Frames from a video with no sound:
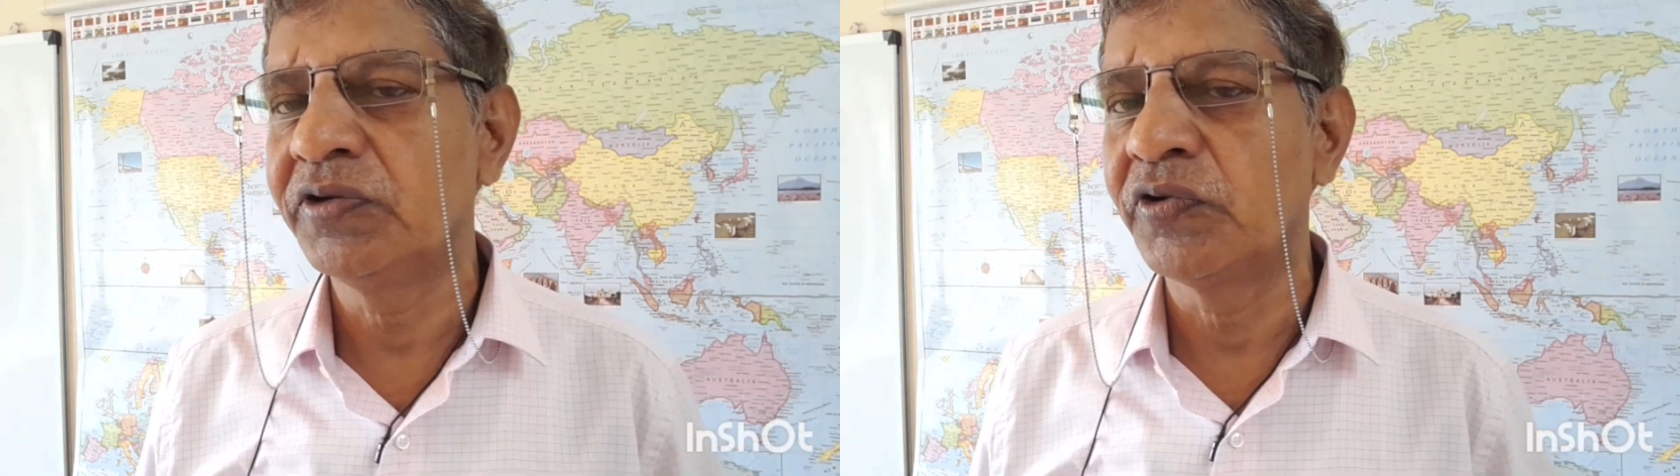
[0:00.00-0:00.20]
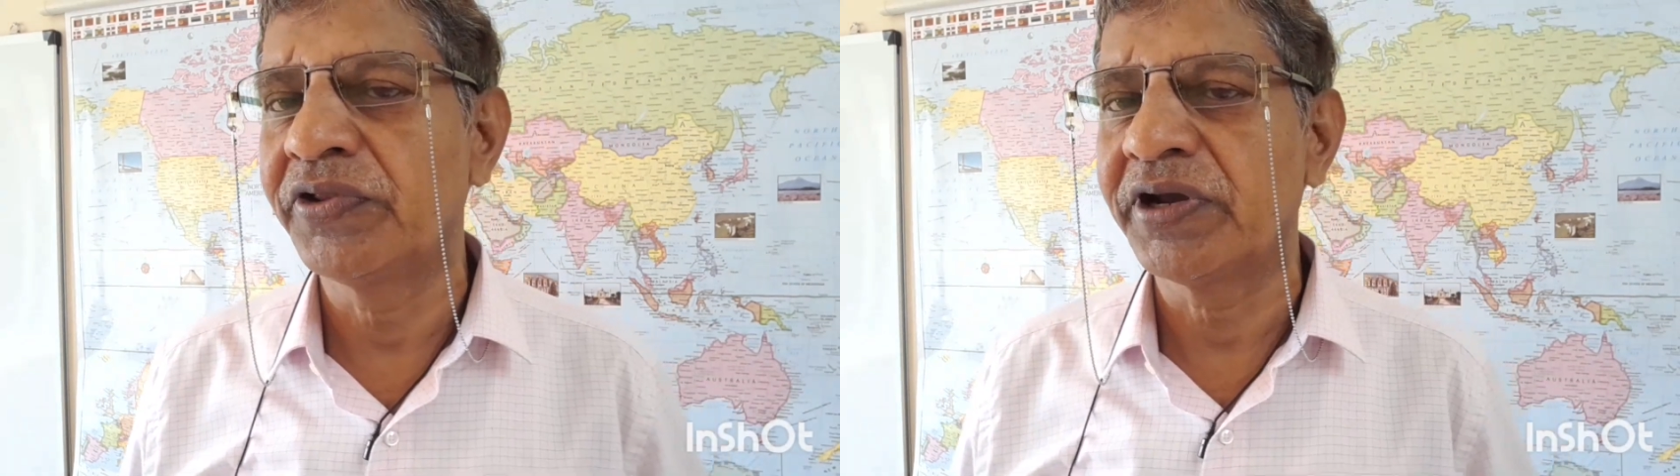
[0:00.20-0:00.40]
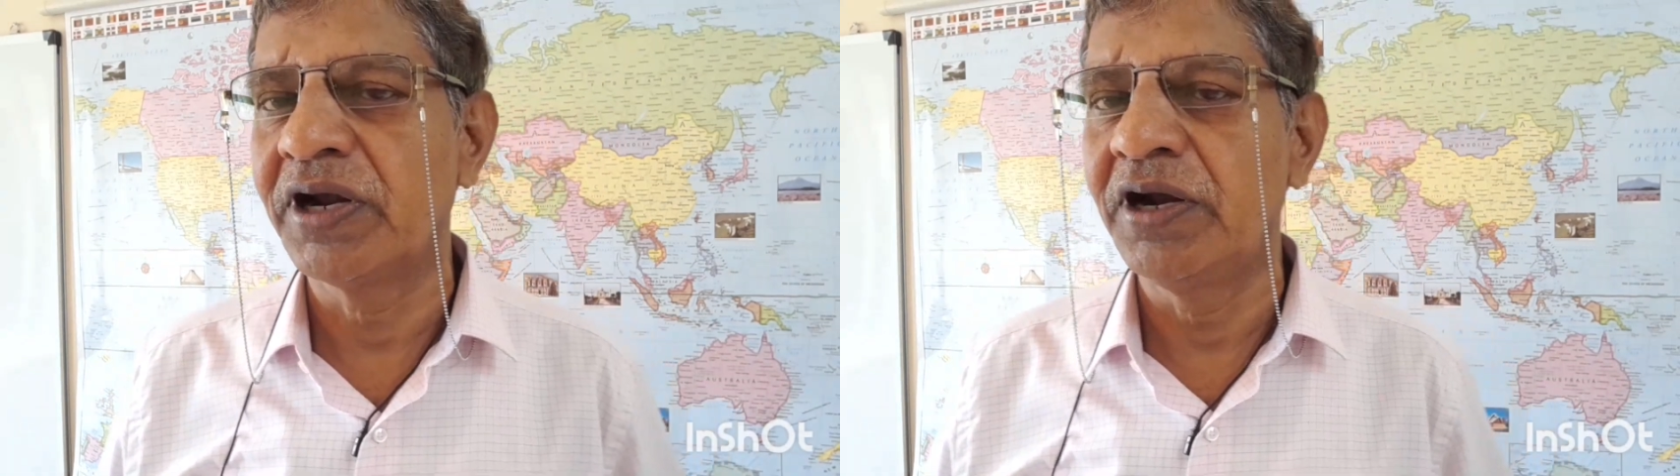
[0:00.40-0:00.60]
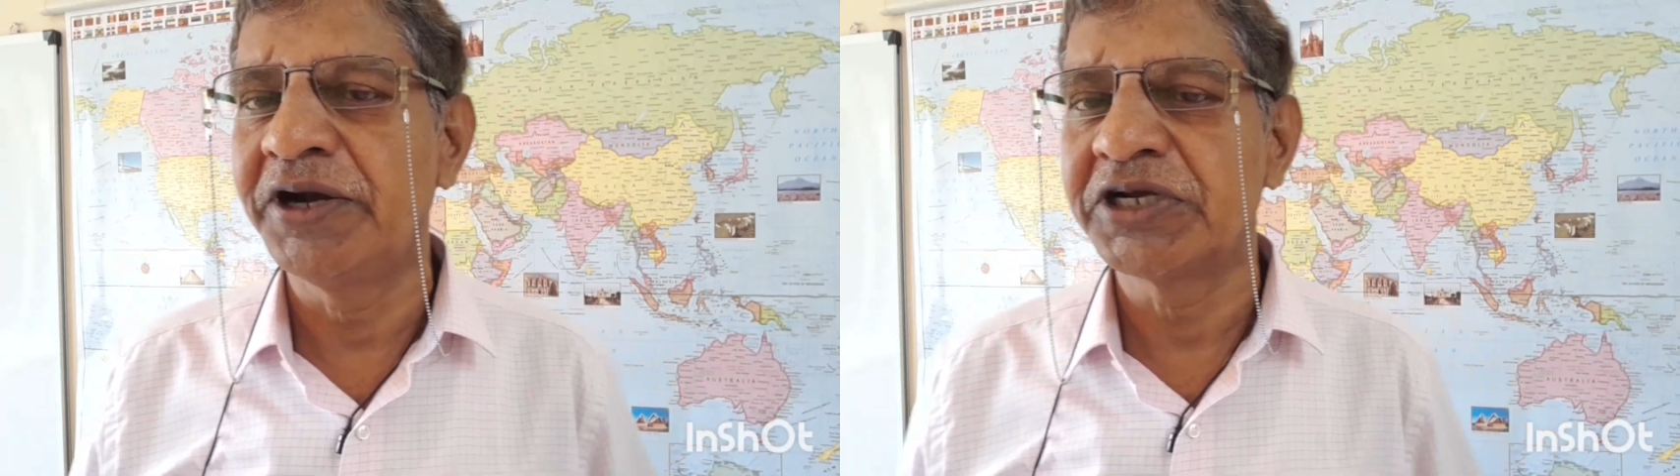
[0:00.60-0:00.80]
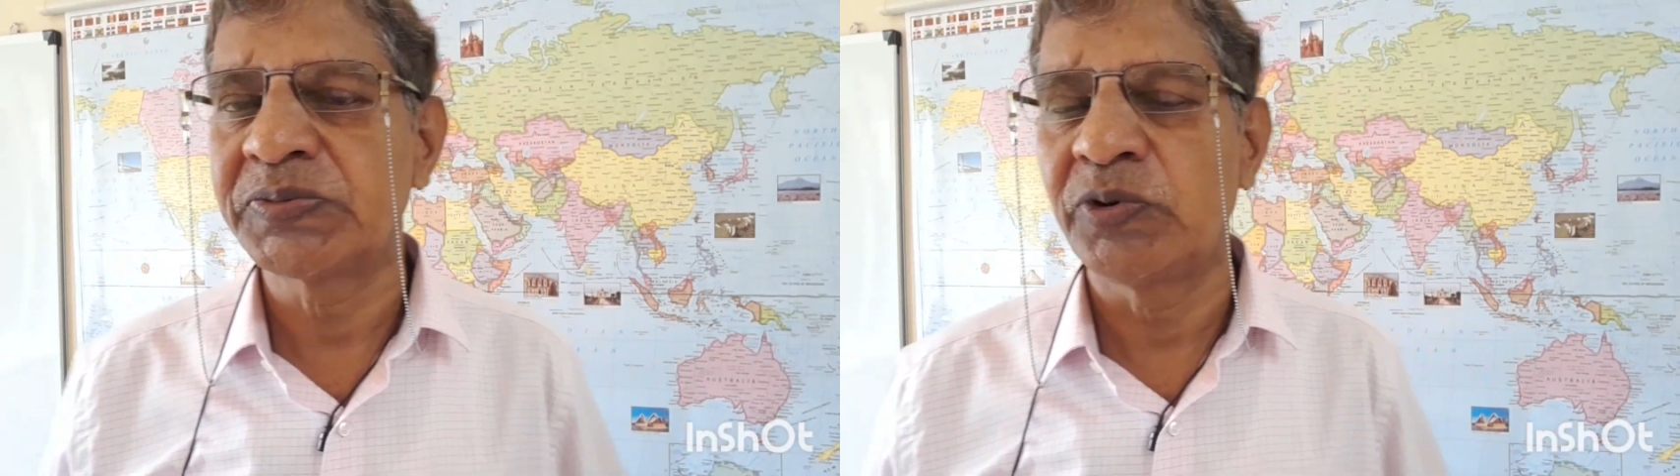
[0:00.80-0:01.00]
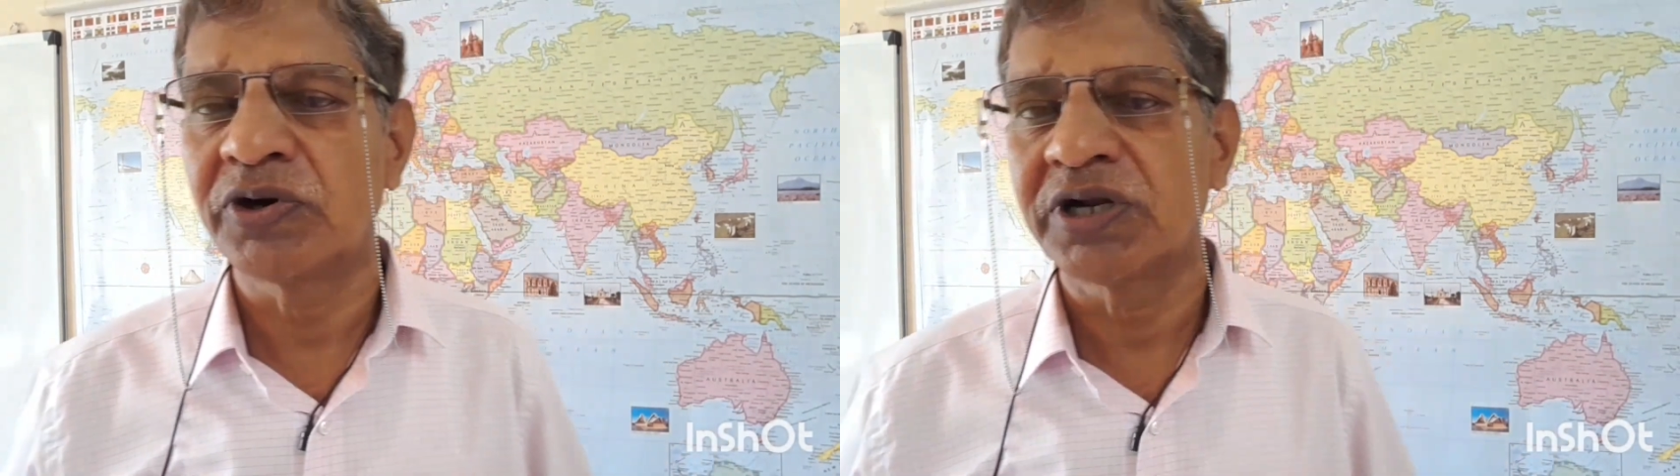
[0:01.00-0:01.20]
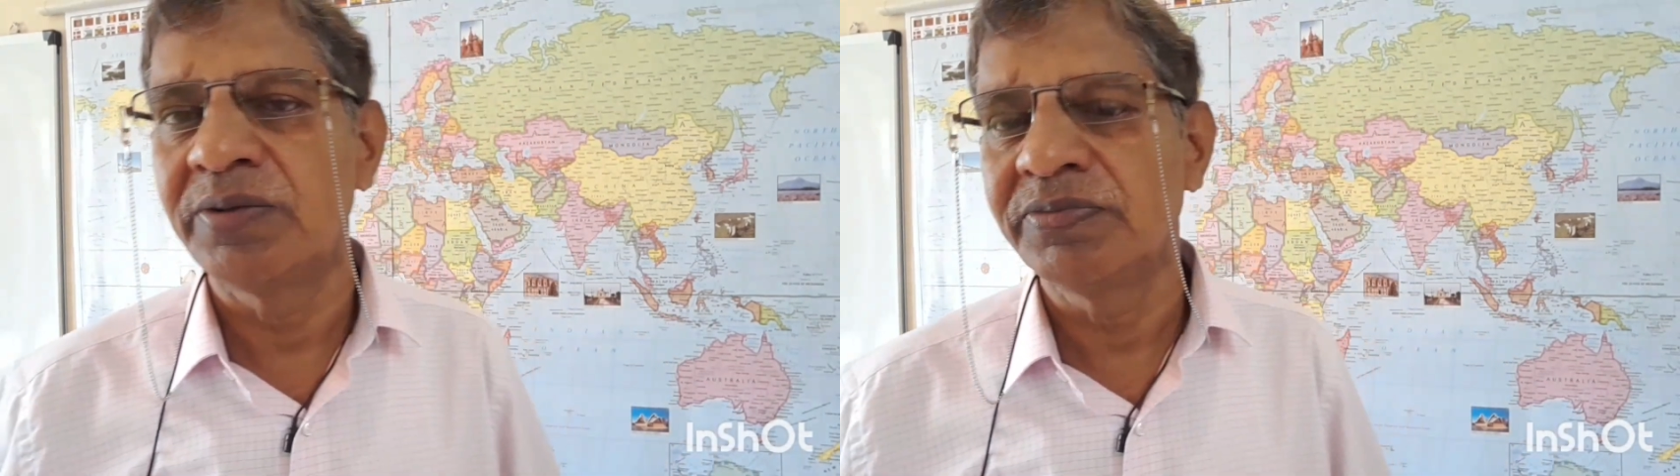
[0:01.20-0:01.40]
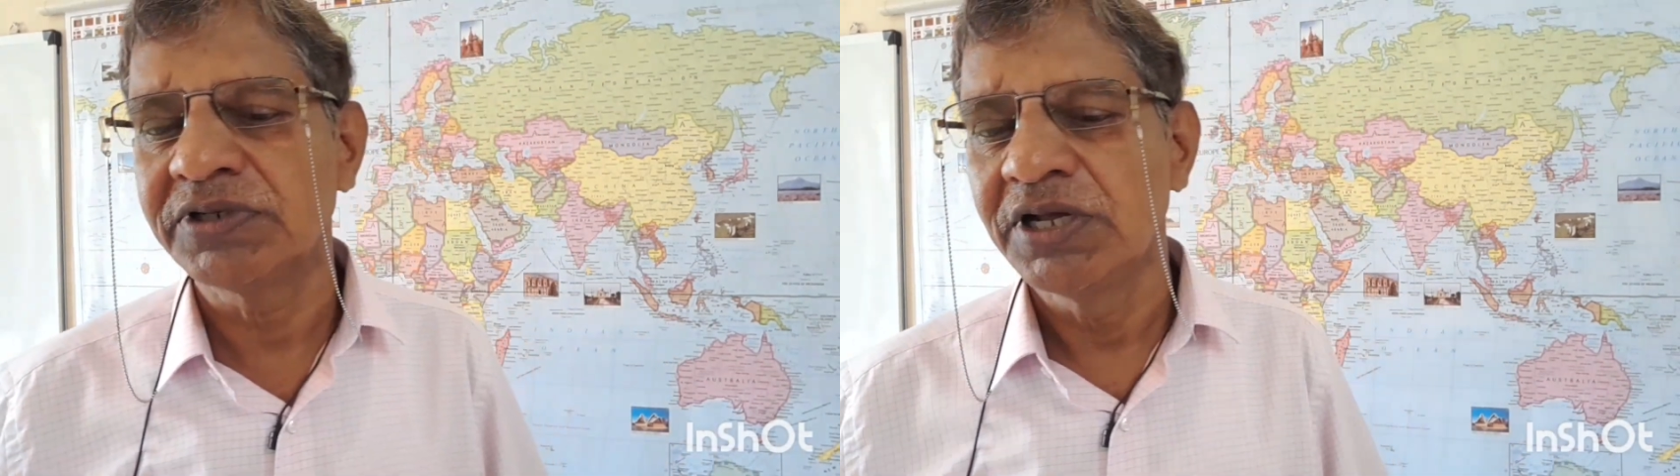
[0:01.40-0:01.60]
So second late export
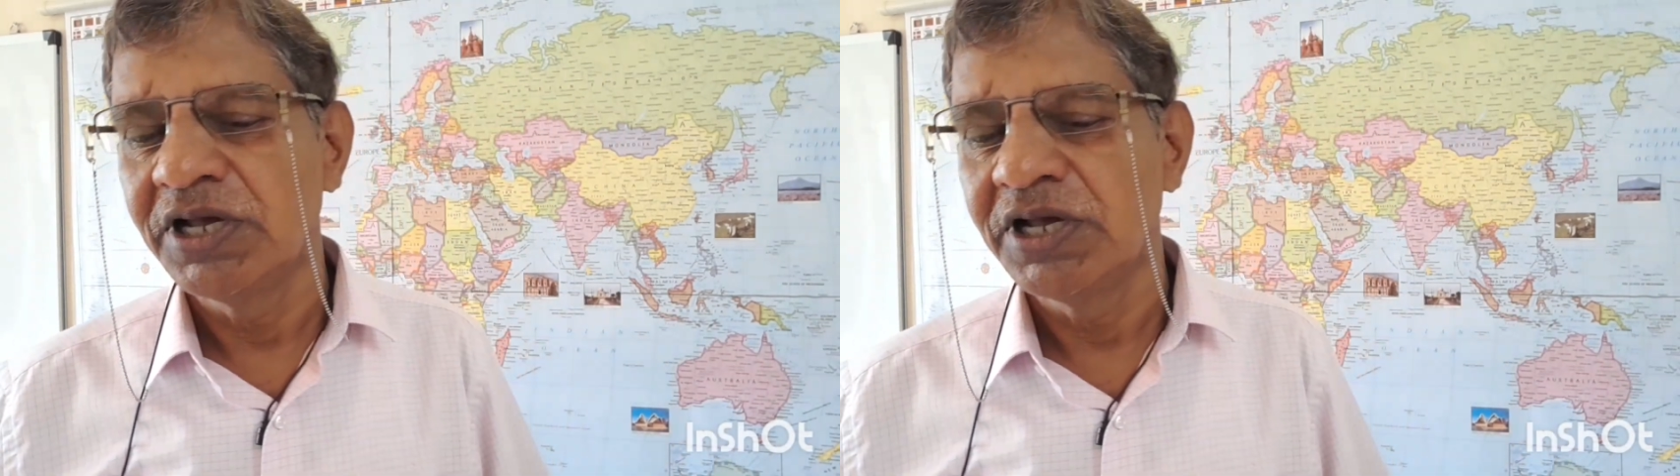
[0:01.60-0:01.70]
comes.